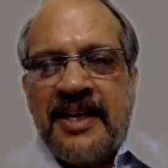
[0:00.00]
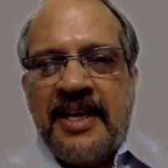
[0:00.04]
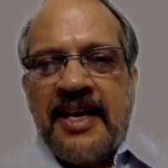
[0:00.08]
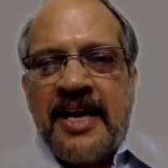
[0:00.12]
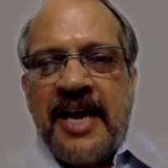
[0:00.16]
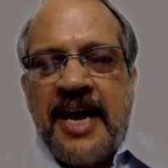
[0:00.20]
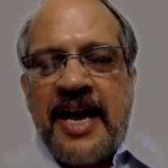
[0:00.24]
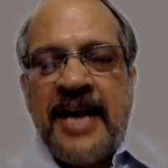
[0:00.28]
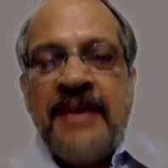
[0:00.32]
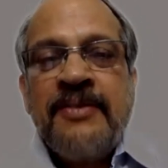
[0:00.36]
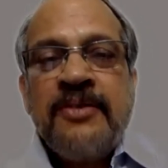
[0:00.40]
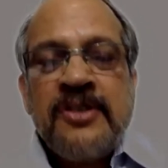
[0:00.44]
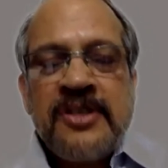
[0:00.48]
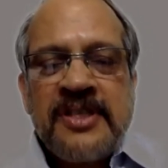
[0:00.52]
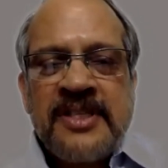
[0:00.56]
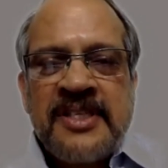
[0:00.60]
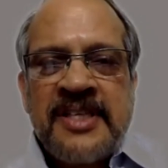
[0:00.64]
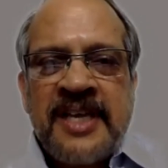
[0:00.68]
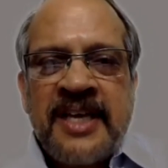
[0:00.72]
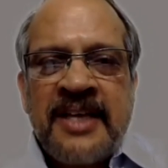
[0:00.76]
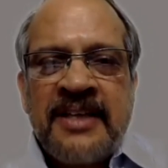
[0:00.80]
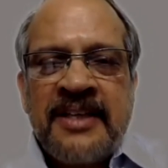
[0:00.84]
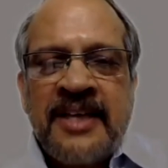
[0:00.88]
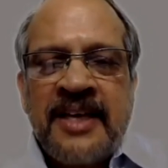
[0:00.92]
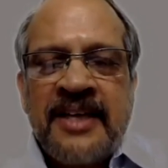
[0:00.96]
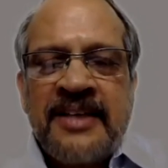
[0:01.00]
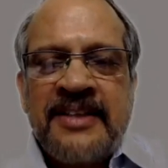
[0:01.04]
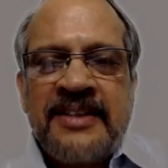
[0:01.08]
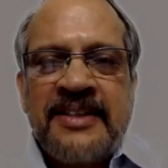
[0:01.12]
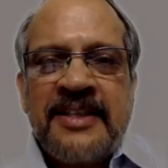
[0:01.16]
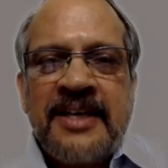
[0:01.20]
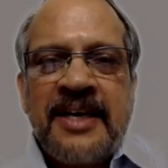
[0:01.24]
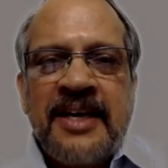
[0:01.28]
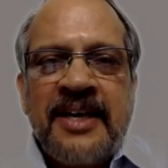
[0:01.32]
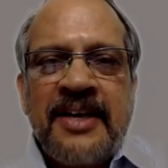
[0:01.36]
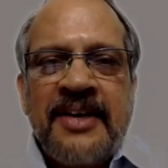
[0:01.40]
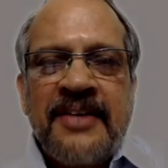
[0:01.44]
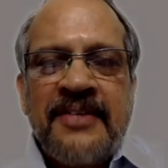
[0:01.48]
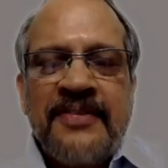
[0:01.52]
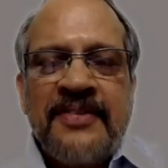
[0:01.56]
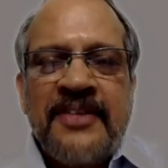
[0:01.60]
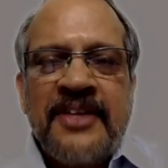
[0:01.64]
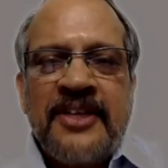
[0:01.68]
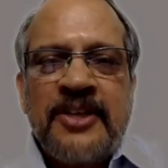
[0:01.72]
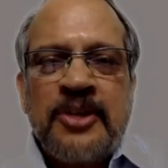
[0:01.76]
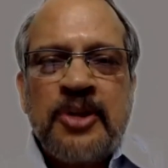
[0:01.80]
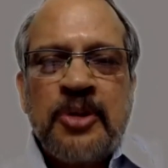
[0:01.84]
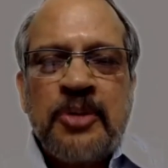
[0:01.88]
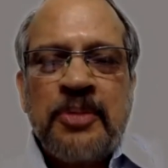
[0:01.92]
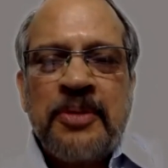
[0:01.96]
I would say that if the
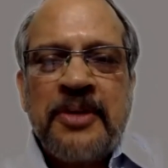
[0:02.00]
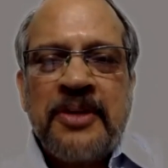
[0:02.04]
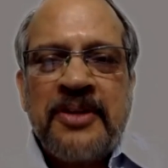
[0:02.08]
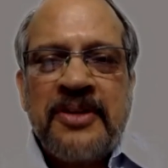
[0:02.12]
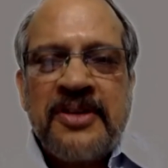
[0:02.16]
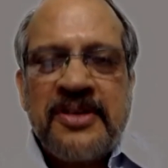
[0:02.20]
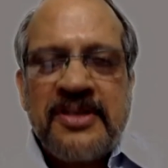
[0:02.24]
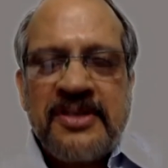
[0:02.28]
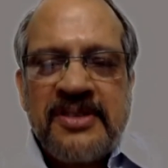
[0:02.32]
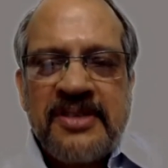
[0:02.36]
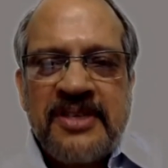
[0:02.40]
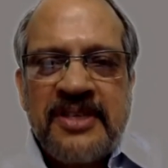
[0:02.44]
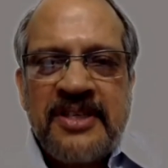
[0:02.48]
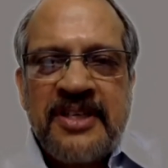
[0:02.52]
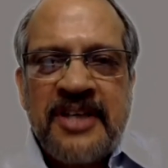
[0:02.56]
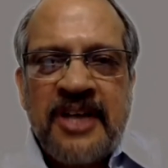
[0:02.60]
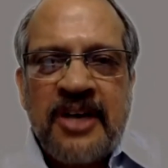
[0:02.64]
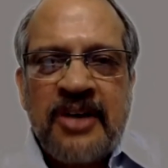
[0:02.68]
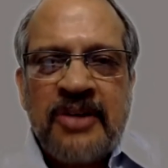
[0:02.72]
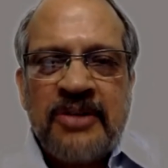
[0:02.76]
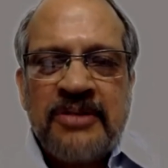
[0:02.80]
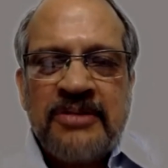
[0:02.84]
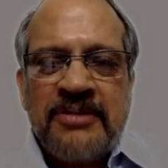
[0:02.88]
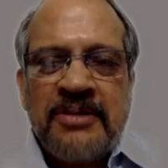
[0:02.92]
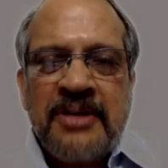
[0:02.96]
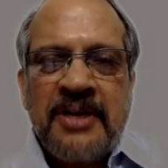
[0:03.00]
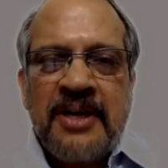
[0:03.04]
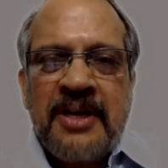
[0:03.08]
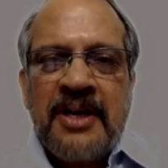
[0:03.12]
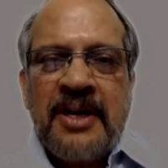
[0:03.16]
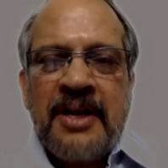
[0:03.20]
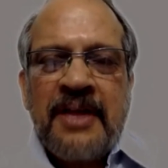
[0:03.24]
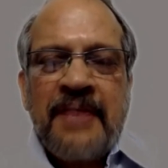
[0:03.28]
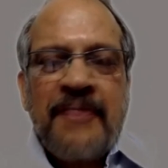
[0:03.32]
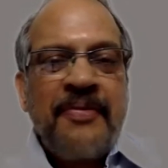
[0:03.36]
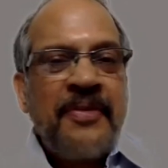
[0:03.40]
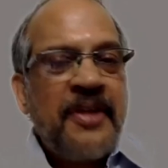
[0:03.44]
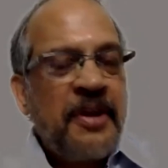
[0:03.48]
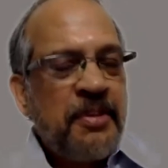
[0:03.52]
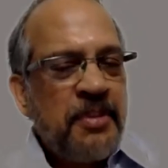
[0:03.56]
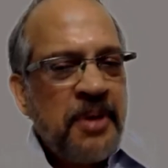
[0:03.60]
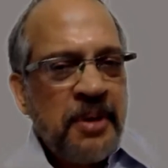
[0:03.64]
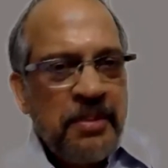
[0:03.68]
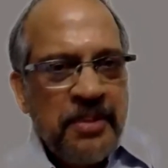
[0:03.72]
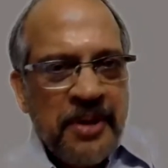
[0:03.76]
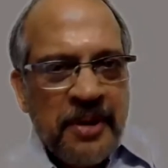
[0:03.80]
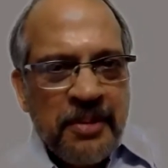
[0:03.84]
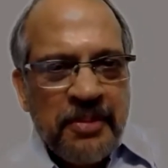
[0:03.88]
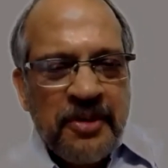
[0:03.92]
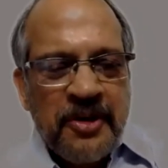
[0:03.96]
two brothers sit down, they may
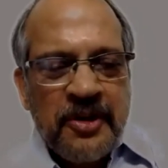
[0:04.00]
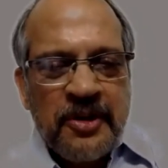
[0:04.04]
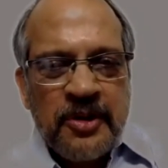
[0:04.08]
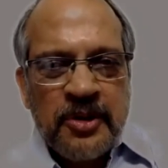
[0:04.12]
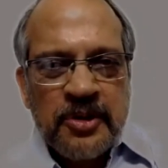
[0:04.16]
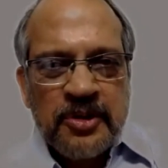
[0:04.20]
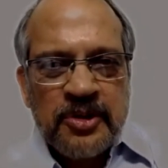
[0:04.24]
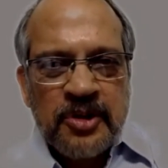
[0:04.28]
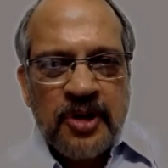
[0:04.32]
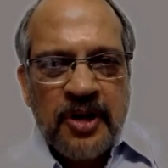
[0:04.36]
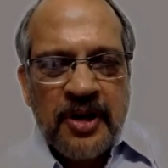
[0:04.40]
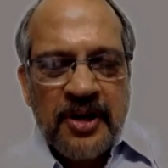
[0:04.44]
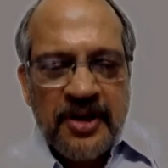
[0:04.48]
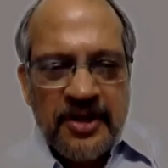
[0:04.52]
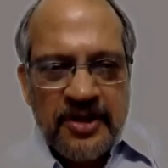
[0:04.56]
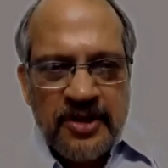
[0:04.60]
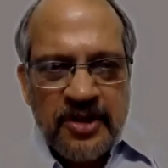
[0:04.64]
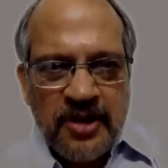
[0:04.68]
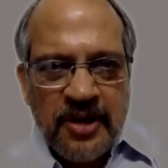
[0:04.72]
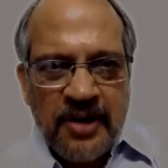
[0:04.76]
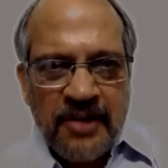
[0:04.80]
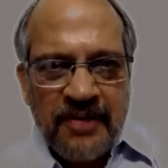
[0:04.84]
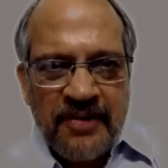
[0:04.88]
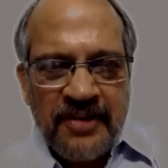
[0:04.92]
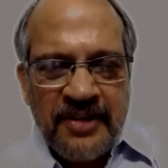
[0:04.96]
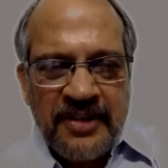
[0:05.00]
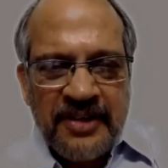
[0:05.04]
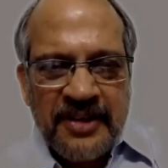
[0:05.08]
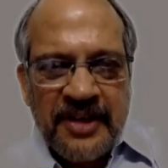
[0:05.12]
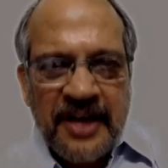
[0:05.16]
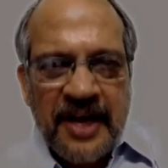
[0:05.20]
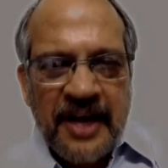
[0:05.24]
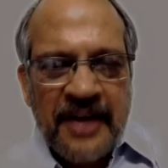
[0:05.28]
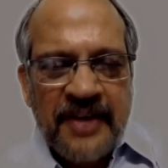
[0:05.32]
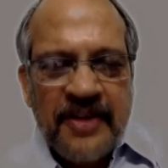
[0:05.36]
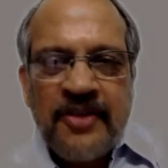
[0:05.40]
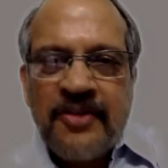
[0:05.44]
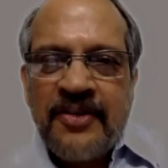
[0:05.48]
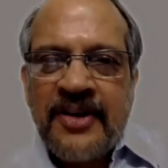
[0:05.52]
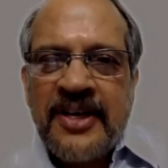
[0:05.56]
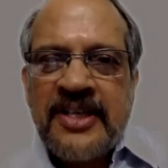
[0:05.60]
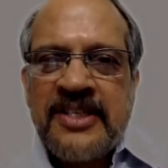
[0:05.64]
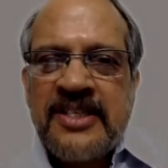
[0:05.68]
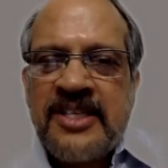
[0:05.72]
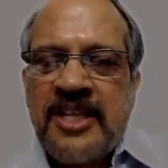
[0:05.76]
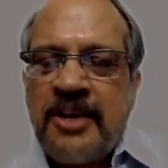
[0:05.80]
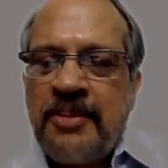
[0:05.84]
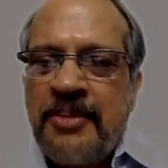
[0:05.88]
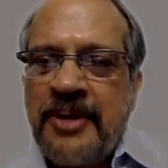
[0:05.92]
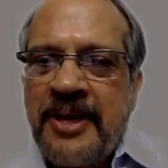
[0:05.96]
be able to resolve it. Otherwise,
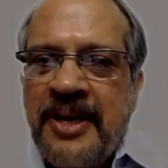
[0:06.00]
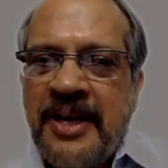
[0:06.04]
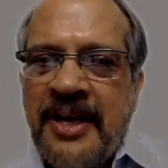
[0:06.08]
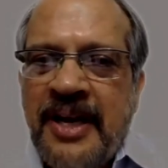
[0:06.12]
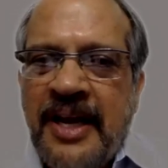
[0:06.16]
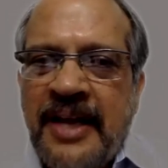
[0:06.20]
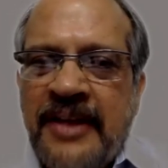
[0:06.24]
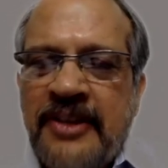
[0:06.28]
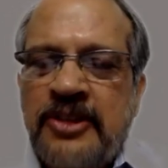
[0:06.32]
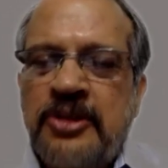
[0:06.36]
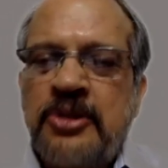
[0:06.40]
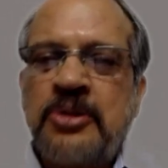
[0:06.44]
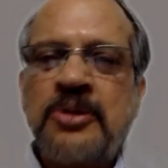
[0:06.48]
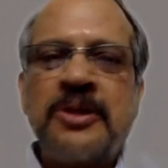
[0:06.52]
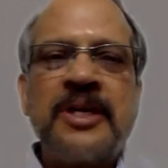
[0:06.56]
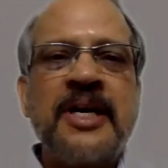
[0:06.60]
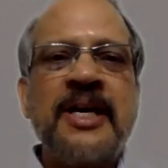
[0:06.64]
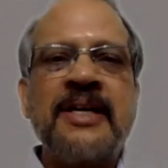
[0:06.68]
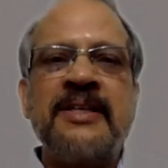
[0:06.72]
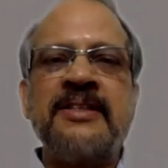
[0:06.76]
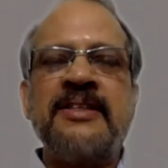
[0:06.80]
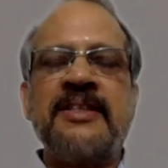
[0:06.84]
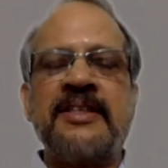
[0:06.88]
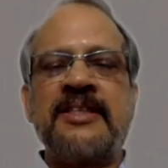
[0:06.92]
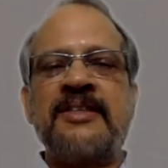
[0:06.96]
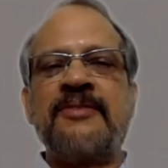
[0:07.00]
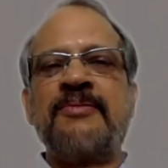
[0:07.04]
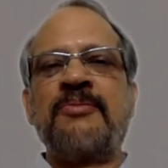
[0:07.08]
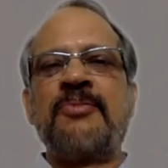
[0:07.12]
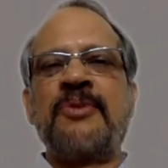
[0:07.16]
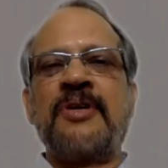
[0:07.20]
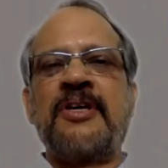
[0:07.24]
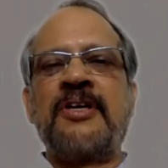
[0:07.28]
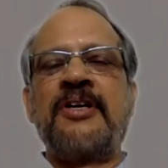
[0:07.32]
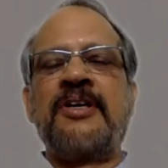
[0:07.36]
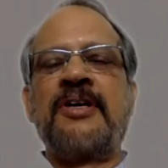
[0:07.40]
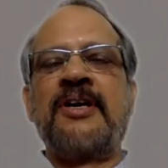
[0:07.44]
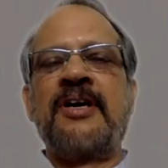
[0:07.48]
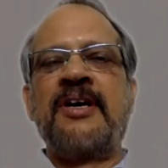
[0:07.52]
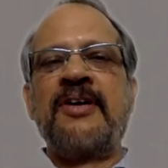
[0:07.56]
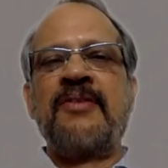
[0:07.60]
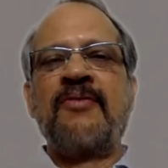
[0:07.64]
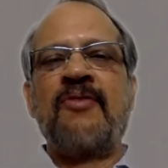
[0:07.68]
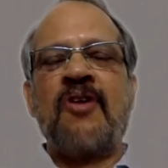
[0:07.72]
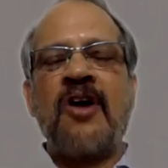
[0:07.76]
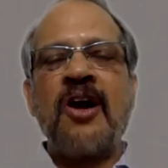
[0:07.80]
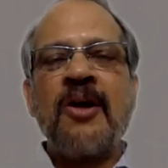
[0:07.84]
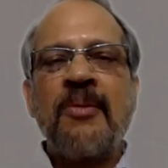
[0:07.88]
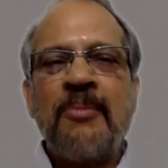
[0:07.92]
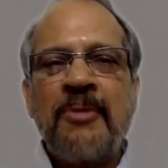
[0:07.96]
they may like to get the
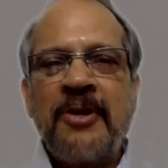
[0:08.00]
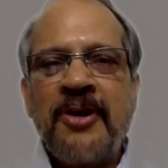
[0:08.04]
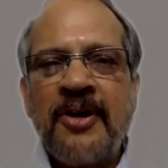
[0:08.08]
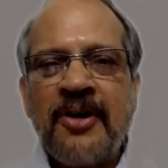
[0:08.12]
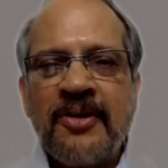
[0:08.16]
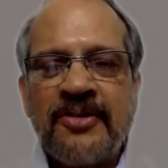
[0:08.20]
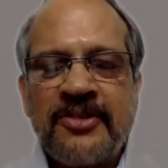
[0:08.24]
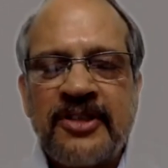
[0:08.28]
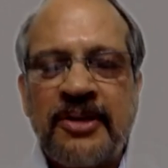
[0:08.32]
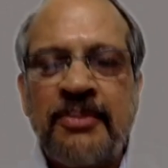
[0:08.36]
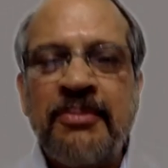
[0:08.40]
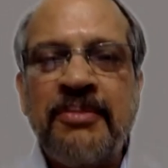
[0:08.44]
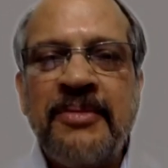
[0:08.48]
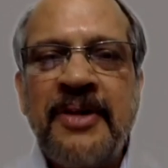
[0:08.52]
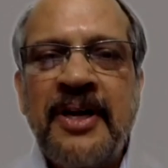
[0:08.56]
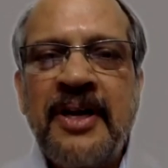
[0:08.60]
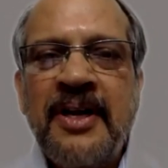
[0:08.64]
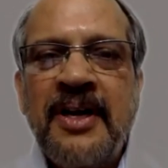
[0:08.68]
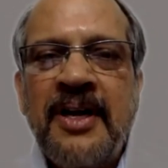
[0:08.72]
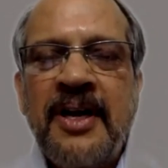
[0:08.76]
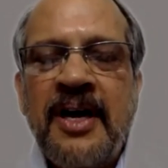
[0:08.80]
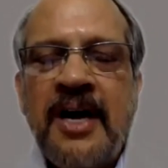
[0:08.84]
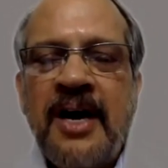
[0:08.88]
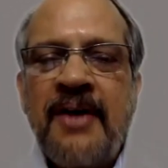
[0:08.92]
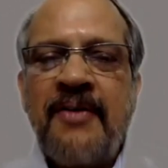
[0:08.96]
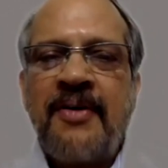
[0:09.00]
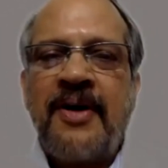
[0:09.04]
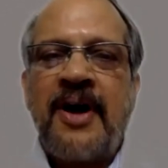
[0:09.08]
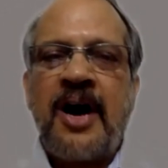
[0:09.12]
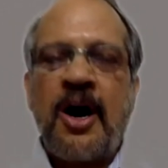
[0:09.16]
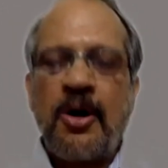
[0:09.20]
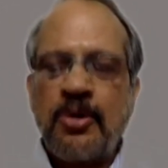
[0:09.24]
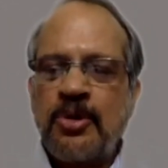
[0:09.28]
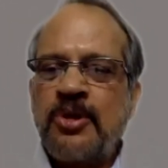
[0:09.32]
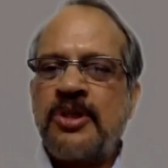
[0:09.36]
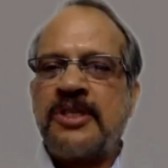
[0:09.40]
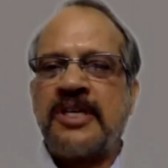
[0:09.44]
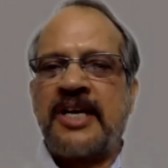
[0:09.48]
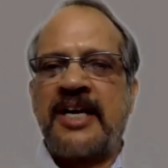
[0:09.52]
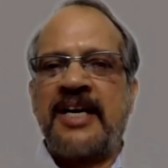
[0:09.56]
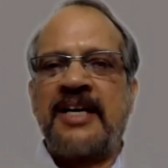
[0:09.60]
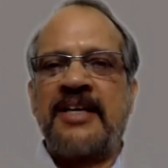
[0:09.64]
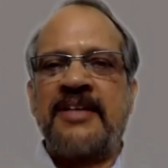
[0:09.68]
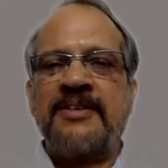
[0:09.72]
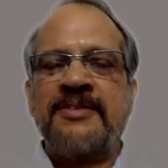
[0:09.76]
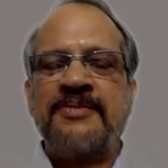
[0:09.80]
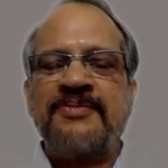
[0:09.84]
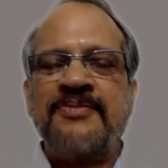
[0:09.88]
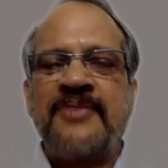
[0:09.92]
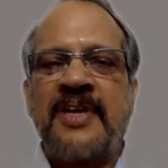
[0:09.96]
involvement of some outside
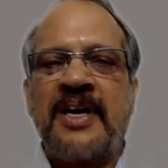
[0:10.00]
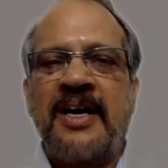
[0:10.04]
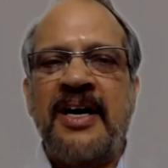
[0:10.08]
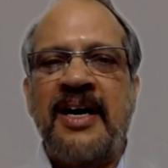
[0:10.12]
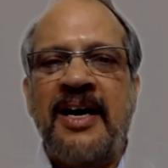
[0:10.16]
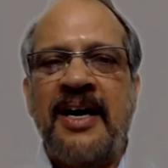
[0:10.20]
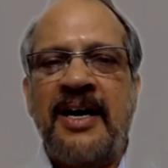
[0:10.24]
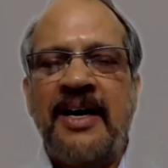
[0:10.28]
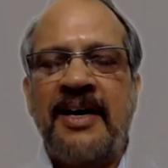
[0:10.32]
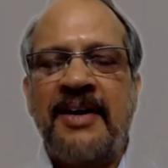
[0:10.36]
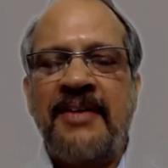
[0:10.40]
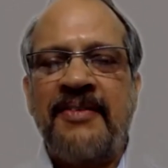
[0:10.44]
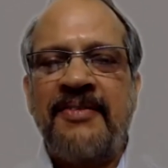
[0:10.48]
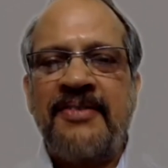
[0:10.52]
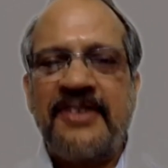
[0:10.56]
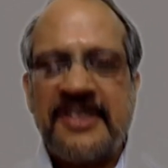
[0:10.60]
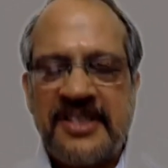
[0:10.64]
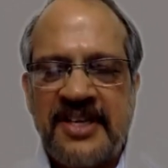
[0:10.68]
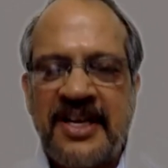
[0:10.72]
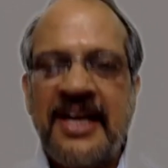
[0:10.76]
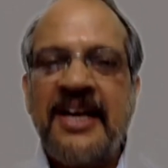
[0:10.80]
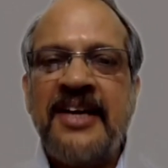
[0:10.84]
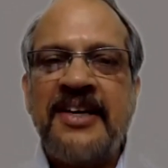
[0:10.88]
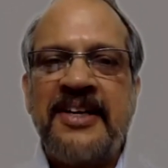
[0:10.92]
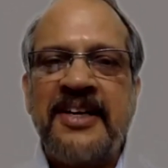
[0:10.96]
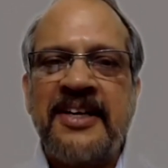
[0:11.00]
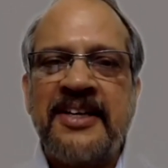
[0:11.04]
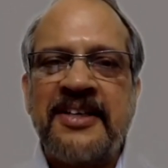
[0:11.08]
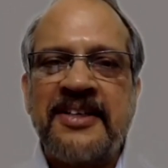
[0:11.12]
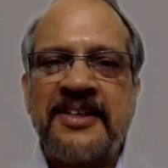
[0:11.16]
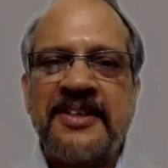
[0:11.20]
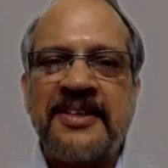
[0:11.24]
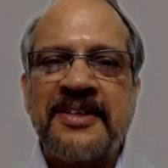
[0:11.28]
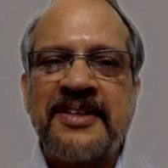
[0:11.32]
facilitator